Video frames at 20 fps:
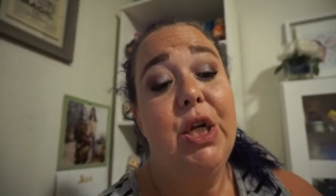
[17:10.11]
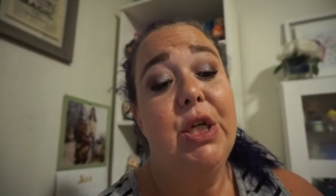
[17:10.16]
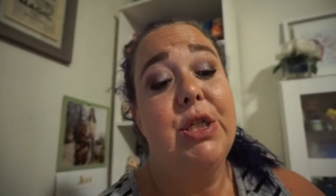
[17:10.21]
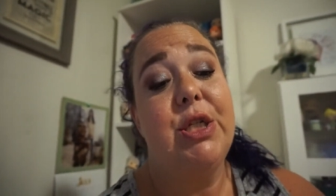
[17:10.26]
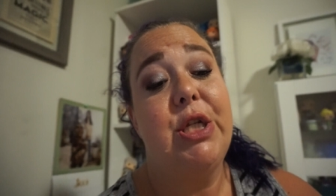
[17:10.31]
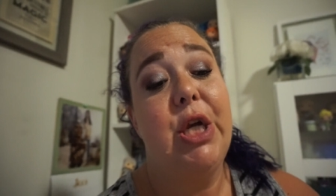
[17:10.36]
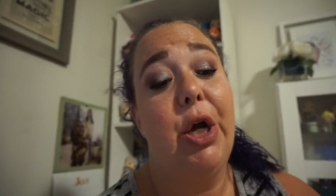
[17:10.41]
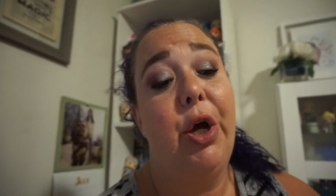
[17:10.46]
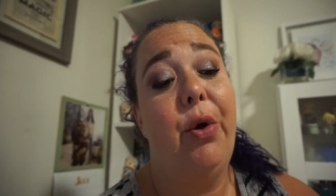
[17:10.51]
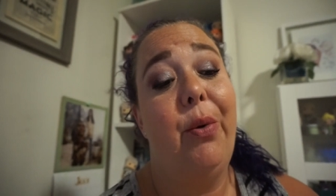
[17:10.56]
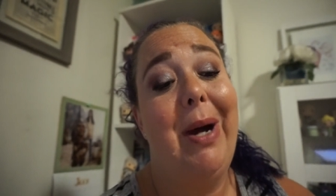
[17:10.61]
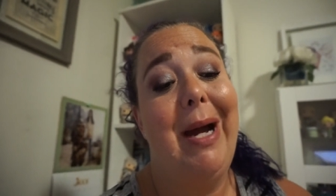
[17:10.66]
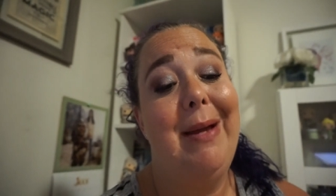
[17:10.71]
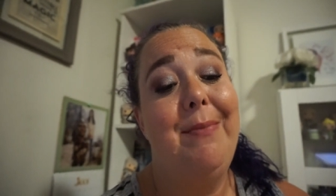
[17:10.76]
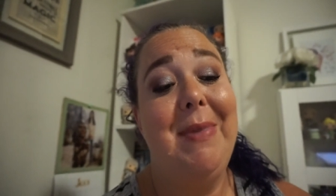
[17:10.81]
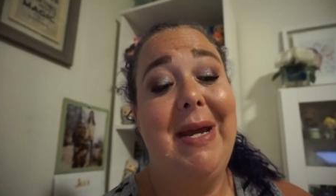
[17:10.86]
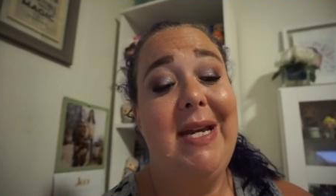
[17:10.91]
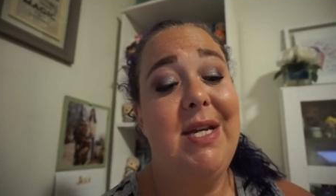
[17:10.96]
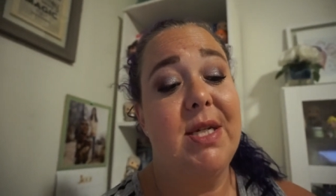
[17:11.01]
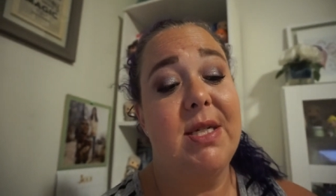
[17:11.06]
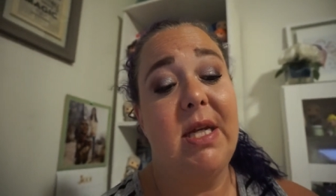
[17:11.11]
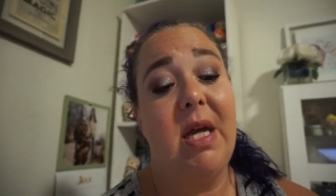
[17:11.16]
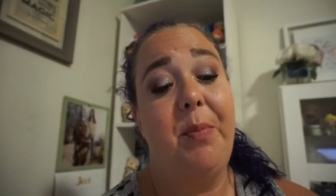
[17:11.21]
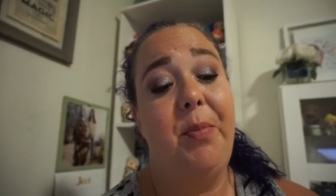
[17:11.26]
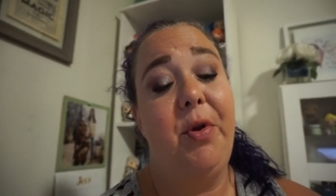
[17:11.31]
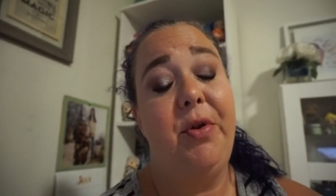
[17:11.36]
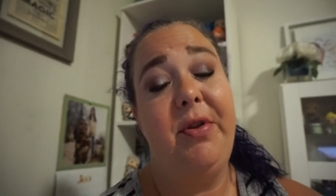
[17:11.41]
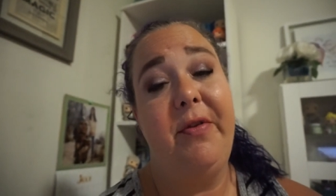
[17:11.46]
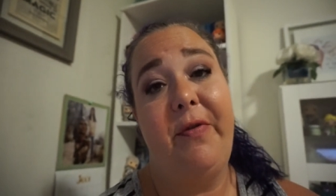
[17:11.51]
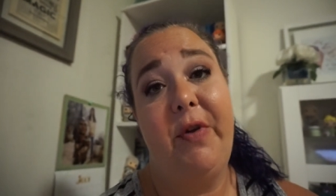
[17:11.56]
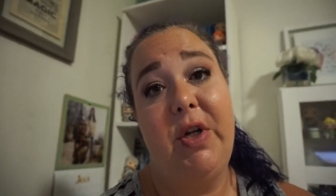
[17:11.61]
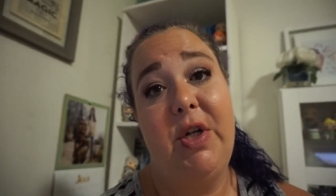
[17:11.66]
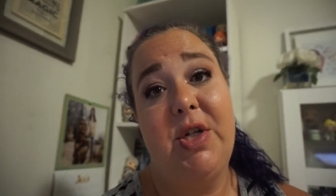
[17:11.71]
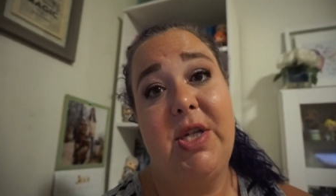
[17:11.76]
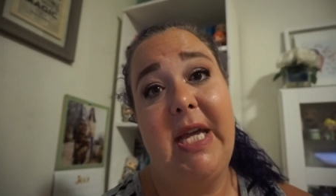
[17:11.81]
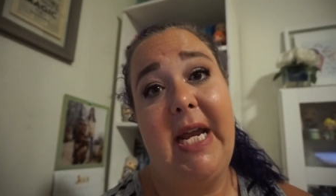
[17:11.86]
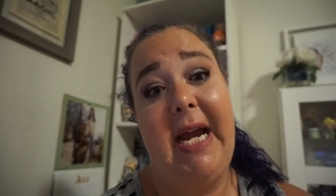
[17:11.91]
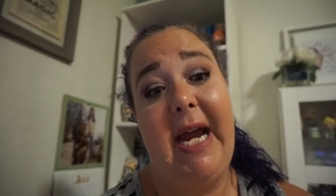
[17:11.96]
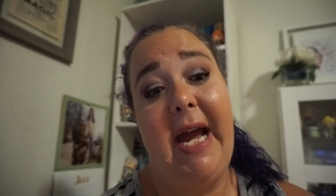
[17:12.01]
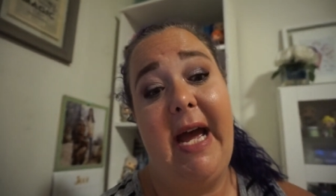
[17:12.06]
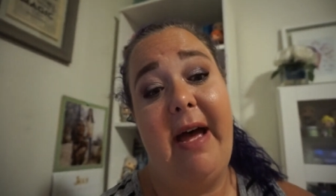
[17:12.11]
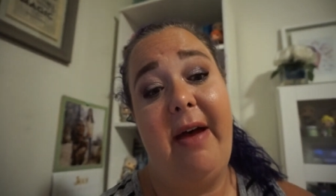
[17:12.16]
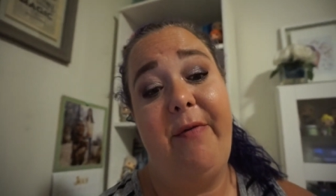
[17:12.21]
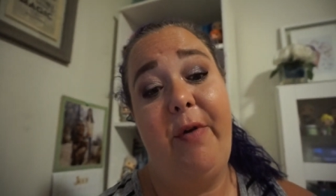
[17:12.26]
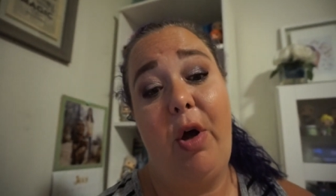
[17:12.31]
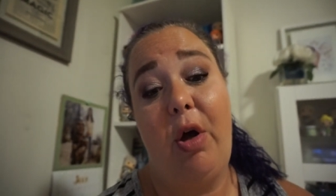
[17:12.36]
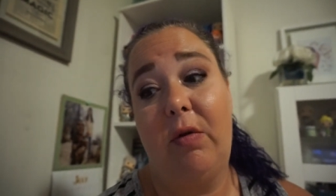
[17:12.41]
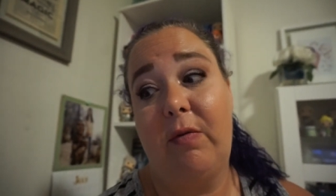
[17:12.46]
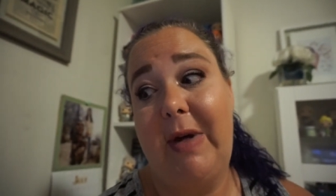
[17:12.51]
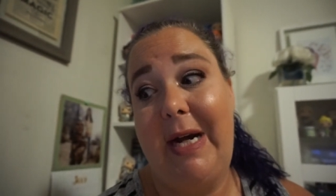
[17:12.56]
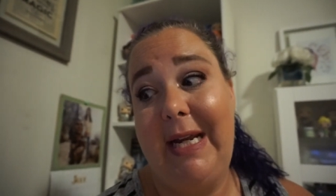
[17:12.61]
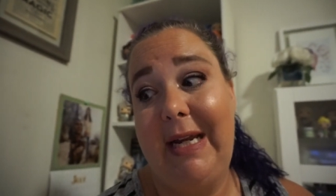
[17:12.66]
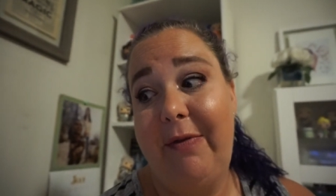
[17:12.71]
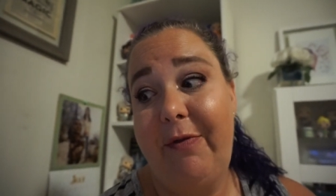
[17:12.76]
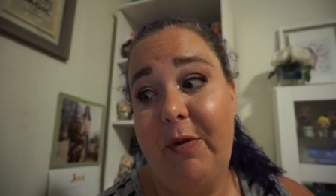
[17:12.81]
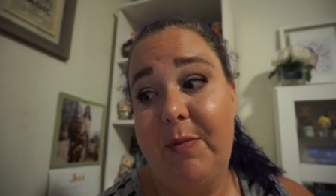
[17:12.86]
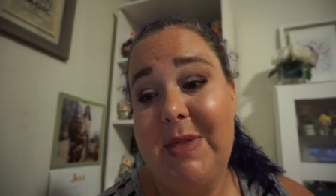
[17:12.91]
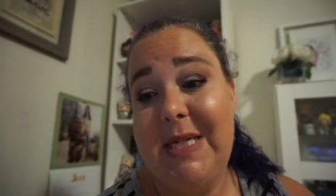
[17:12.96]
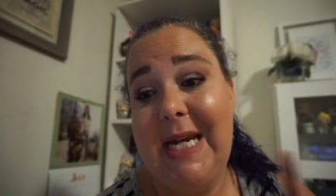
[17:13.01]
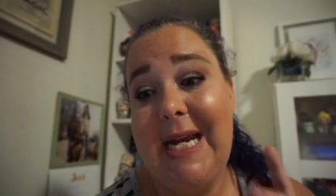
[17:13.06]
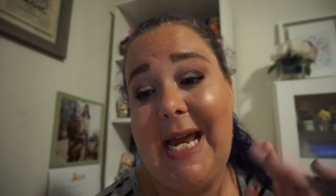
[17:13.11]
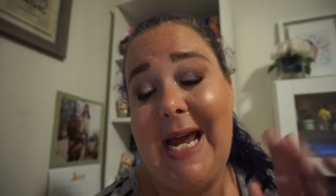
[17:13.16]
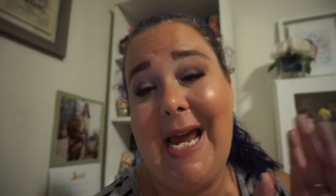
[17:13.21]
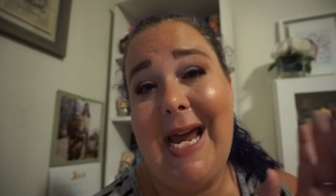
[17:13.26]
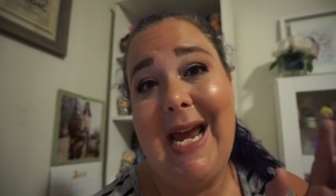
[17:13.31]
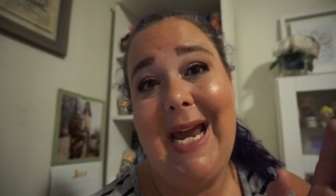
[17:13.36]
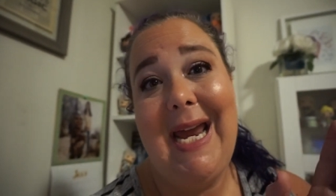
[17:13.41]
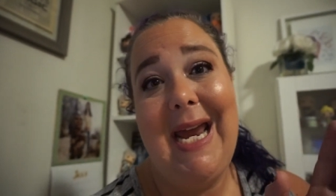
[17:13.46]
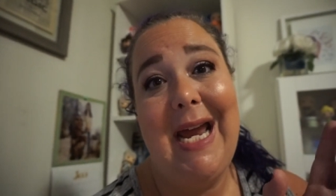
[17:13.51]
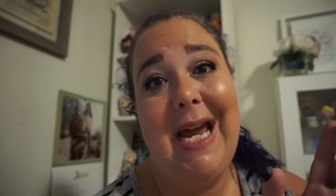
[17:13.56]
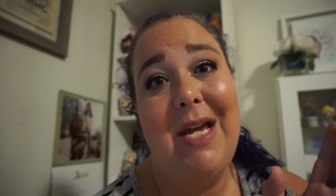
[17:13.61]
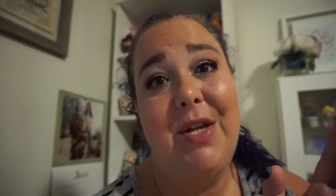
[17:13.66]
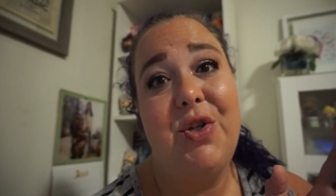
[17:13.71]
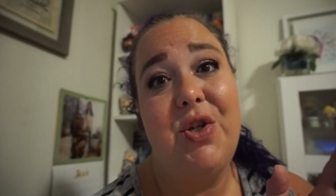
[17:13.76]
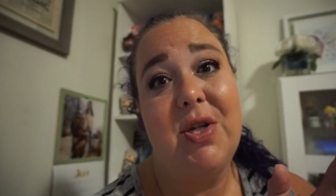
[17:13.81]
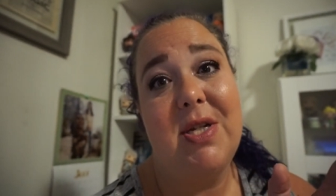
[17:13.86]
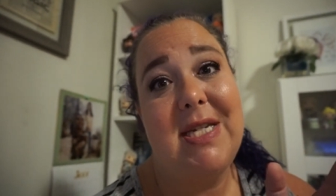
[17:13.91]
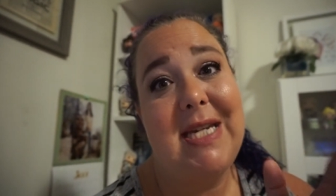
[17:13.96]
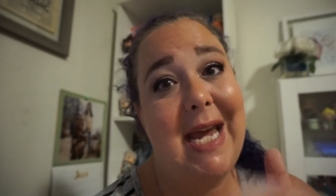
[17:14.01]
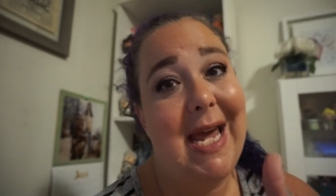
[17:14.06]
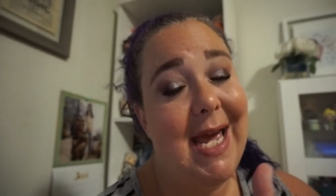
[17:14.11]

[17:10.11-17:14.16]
So I may just upload the footage that I have already from today and just